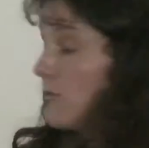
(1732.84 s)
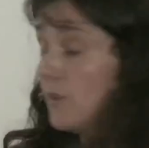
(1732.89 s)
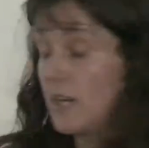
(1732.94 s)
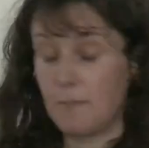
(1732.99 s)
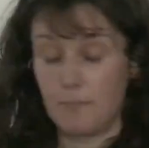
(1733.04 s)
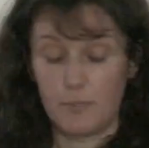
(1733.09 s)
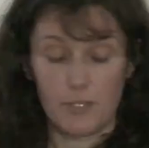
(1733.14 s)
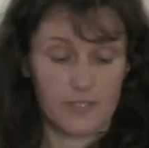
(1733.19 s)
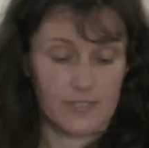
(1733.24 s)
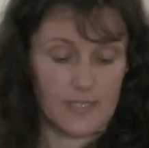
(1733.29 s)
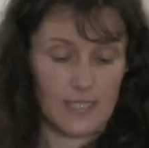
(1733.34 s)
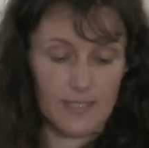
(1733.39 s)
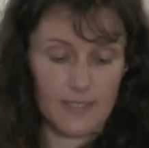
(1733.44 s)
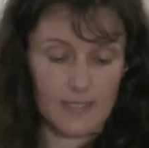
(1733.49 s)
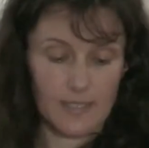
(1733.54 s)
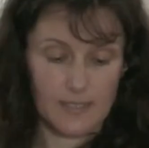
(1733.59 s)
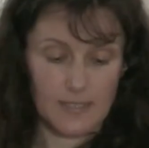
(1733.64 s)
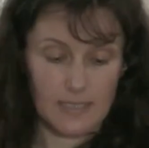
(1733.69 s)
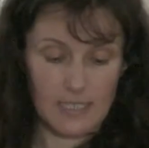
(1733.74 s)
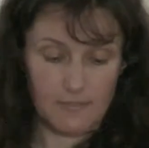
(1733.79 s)

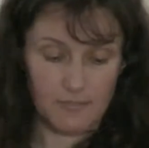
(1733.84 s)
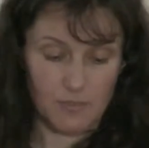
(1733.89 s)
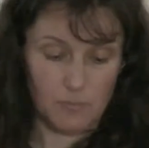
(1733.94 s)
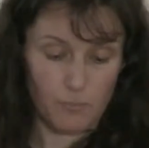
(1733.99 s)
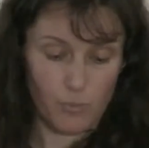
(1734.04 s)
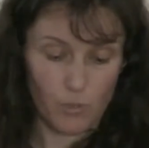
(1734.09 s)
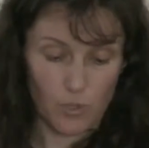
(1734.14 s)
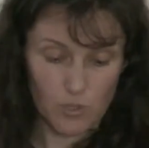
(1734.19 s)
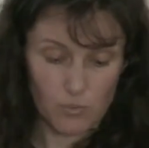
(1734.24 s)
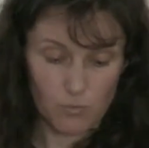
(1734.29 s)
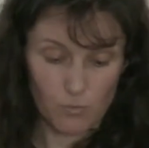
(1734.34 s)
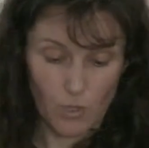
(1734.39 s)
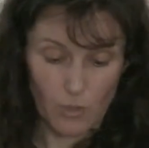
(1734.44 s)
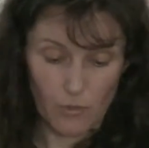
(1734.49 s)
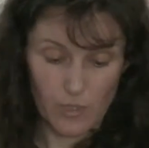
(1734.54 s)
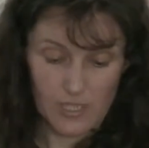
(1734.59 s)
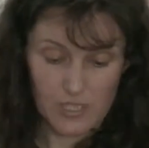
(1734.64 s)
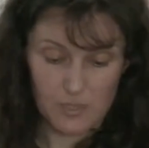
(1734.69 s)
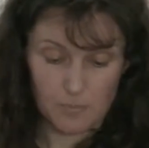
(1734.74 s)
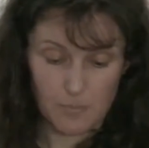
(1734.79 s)
representative in Port
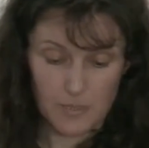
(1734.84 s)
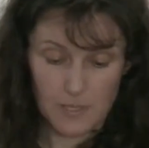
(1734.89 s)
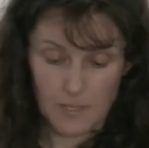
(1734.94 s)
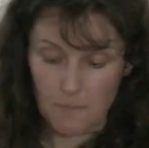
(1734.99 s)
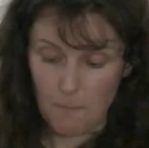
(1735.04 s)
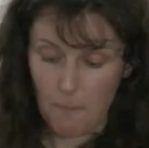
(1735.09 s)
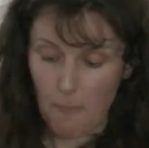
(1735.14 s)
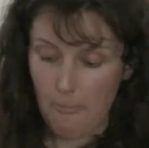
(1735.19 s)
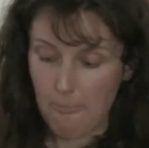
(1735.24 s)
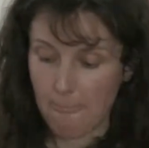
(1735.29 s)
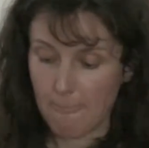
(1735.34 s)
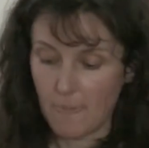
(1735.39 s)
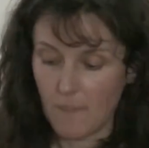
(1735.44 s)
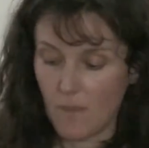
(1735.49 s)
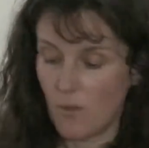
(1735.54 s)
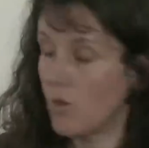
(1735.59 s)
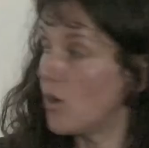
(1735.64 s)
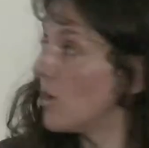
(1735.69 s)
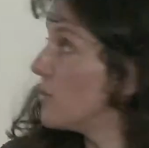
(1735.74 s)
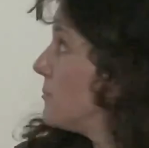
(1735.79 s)
Moresby,
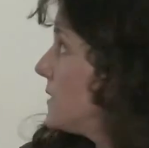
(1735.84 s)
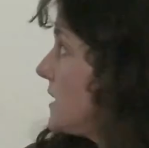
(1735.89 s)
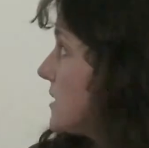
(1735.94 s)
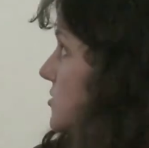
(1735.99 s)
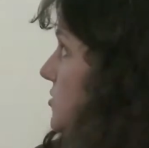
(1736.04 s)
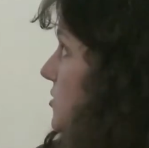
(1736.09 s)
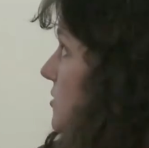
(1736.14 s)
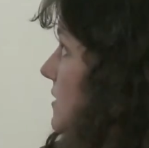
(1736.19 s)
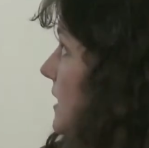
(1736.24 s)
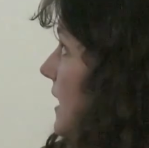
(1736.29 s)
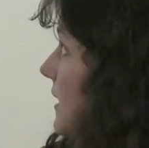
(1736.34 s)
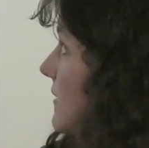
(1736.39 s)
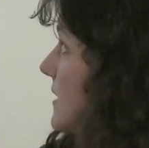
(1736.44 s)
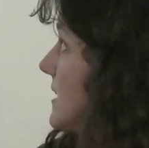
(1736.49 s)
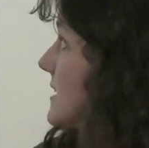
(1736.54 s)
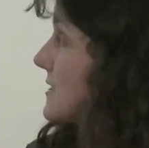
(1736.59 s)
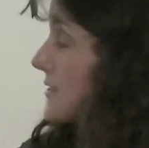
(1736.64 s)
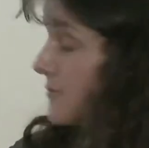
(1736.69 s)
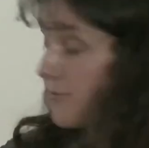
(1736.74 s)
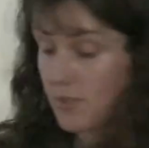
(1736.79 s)
or
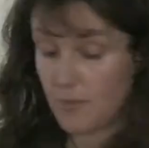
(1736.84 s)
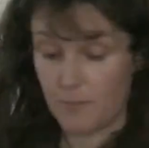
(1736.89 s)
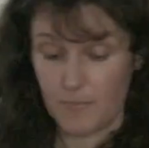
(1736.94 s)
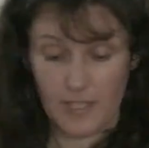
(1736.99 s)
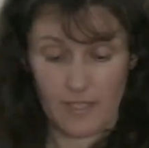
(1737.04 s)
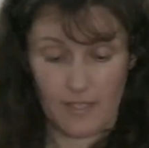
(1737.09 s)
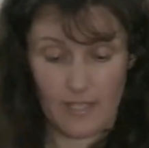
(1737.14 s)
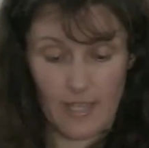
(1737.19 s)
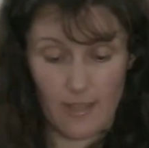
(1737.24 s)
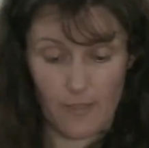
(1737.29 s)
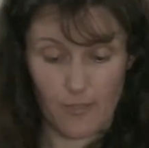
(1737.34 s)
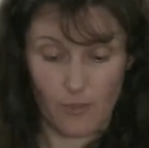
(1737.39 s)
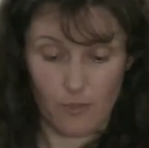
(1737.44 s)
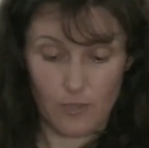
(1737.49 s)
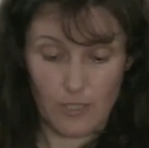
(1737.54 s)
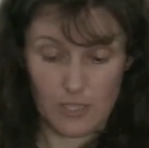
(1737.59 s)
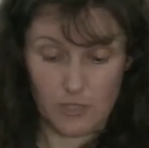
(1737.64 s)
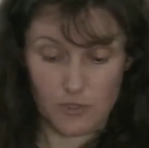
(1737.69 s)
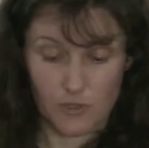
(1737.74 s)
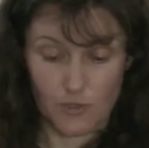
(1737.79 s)
missionaries from the
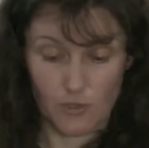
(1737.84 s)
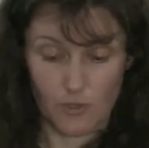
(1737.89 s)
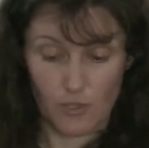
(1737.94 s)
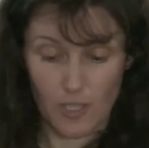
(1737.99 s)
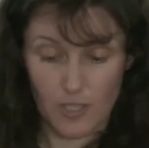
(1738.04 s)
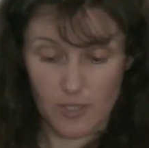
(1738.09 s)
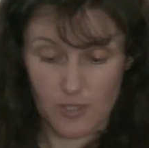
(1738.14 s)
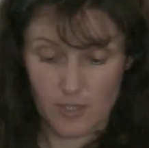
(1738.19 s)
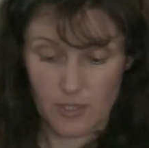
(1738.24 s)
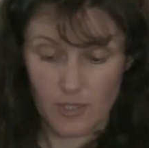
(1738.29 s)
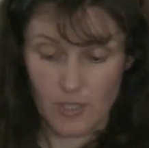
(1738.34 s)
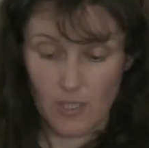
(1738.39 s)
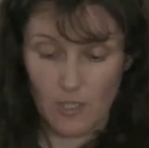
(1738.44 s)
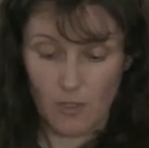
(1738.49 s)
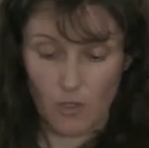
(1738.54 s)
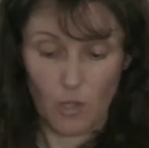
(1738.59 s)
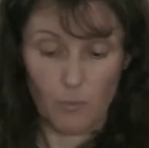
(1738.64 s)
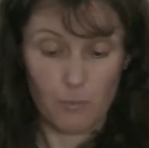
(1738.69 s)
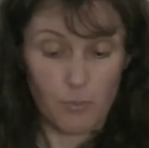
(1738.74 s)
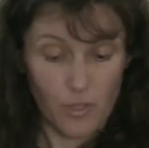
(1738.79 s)
Catholic Church
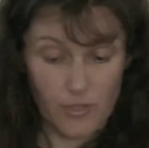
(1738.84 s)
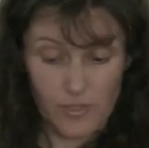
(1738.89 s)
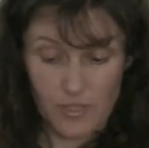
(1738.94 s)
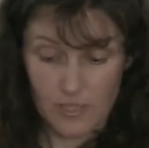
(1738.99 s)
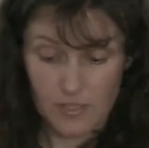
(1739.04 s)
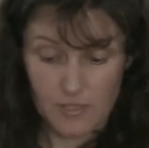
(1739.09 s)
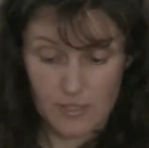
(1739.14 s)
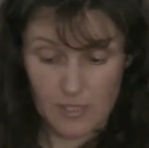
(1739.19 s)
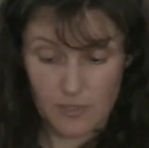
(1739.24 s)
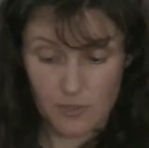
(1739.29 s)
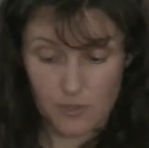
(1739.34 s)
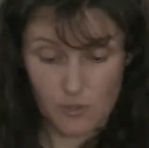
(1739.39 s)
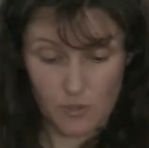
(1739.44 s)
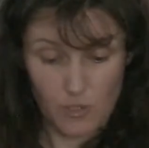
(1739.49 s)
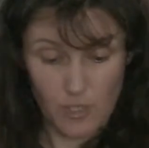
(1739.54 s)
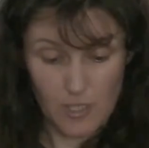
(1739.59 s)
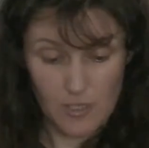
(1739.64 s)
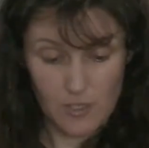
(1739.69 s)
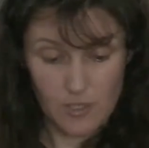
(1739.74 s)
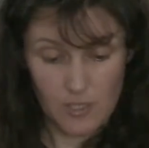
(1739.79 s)
or Protestant
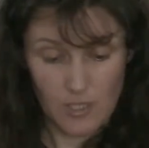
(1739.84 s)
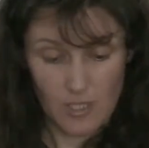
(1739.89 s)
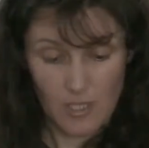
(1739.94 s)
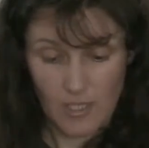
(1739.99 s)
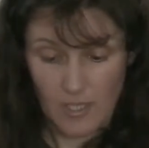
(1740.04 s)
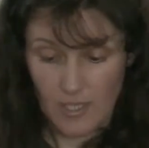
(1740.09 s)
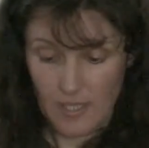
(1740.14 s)
Church.